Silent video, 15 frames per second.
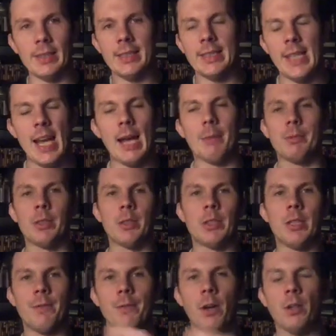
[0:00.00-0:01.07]
stabs her,
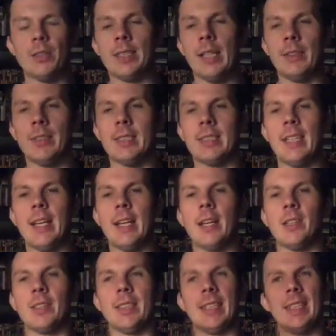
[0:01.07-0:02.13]
she falls down the
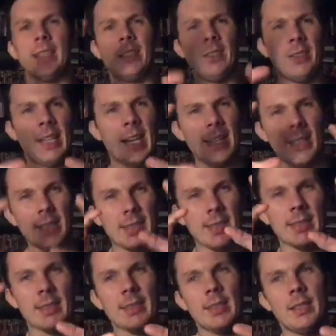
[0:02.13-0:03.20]
stairs, and you kind of get
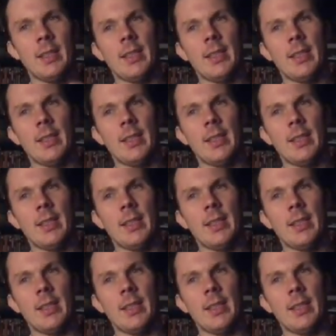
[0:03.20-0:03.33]
this